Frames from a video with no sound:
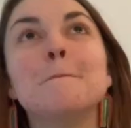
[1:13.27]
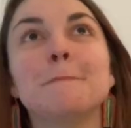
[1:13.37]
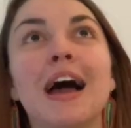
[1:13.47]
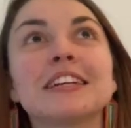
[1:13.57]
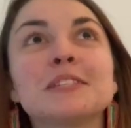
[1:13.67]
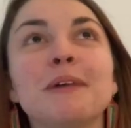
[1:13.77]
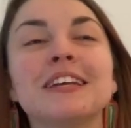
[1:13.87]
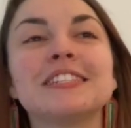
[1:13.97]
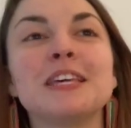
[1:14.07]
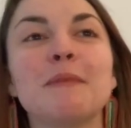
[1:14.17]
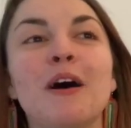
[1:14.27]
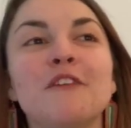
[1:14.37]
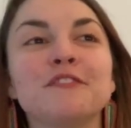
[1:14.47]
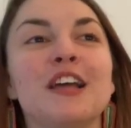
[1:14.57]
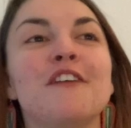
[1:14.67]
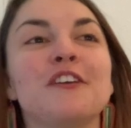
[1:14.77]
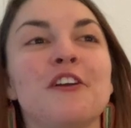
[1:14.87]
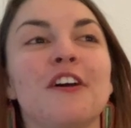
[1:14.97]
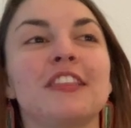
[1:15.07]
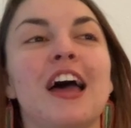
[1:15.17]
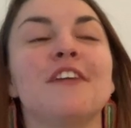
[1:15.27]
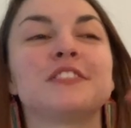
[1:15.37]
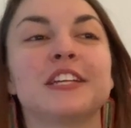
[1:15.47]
maximize the amount of love in our lives